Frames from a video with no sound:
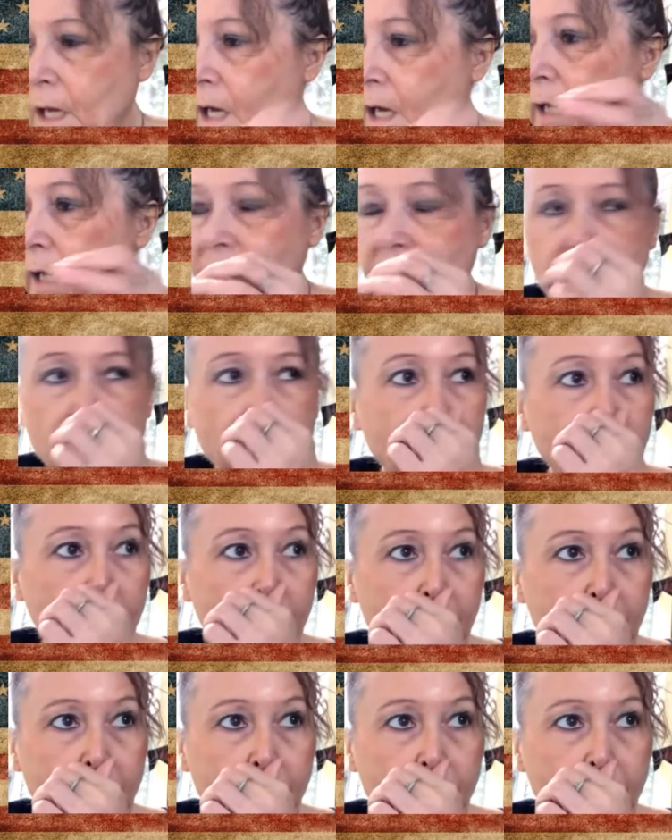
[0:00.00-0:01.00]
I've done
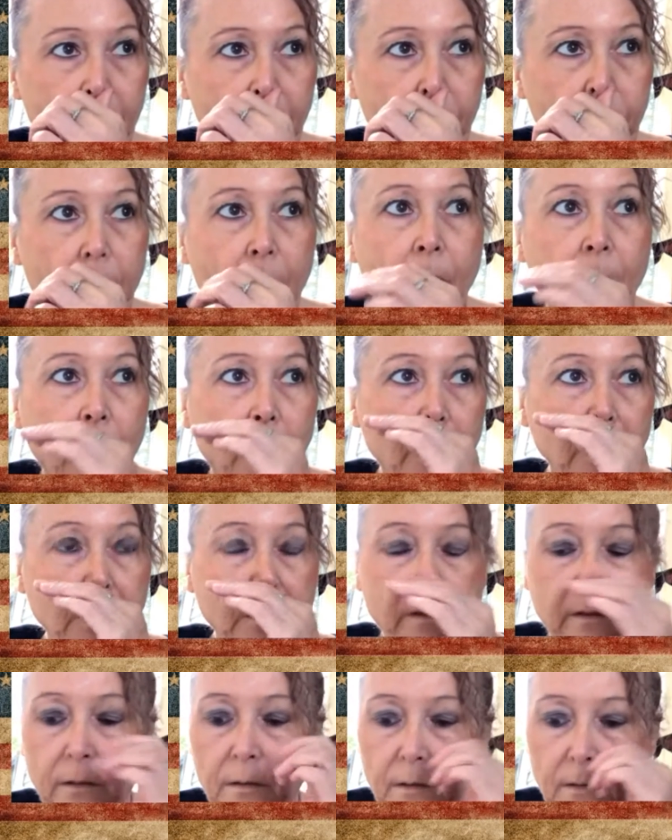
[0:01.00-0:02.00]
one with old
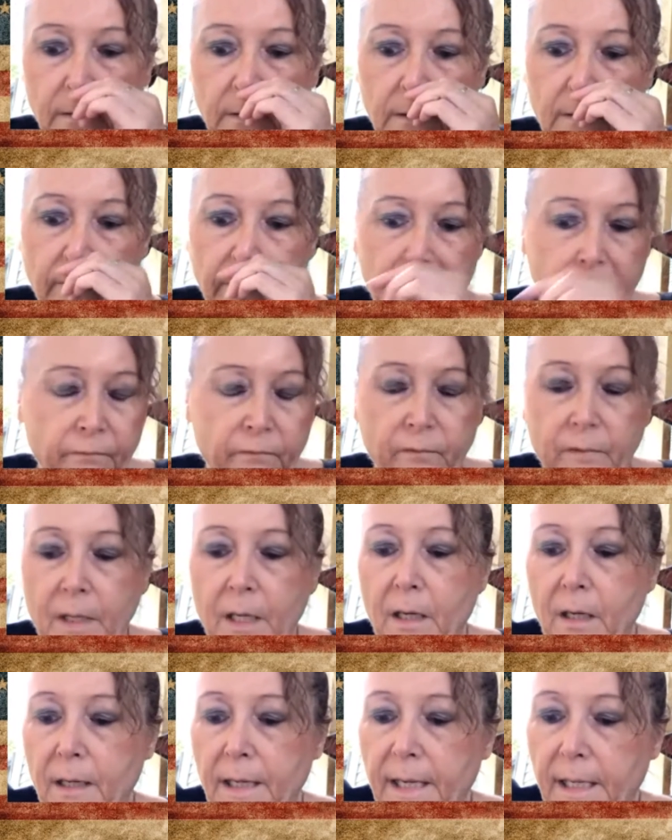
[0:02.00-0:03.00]

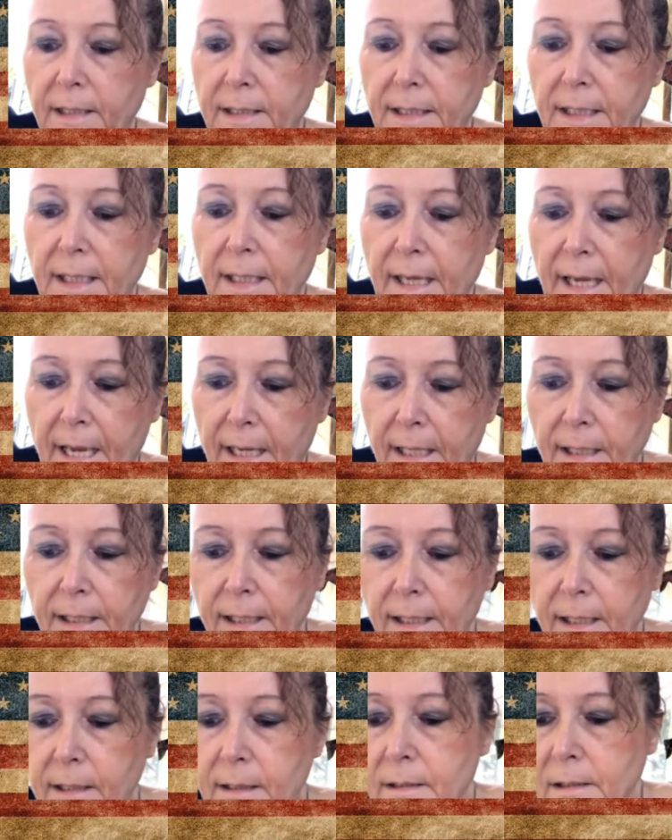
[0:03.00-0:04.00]
antique
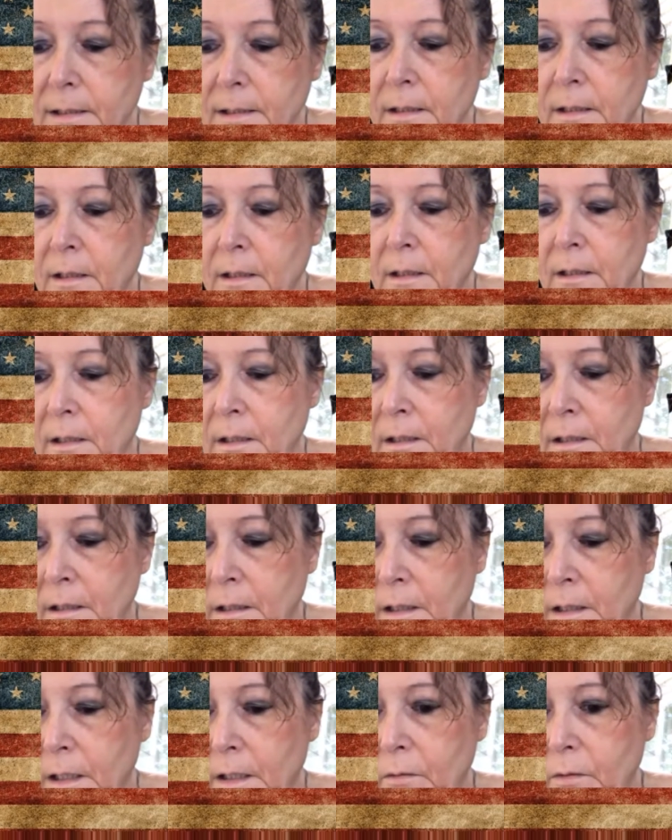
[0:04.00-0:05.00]
hankies.
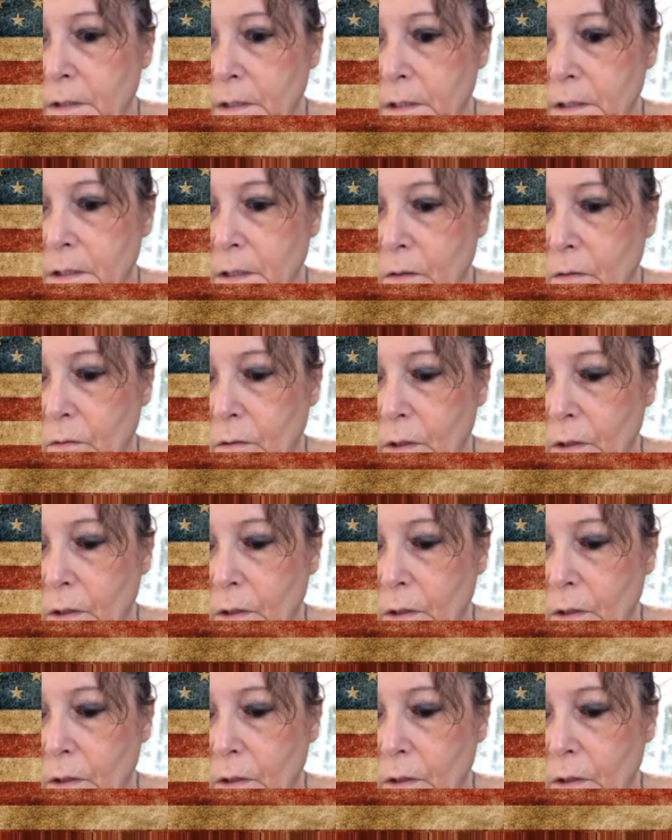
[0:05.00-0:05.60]
It was so